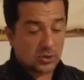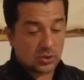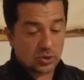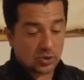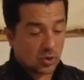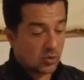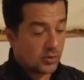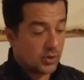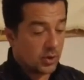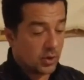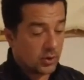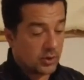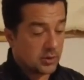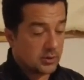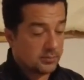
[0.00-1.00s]
draw it
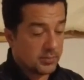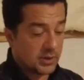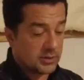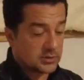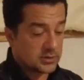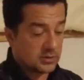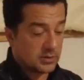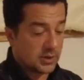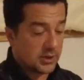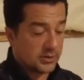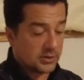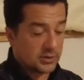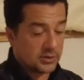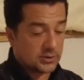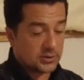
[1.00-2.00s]
on a piece of
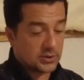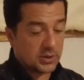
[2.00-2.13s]
leather,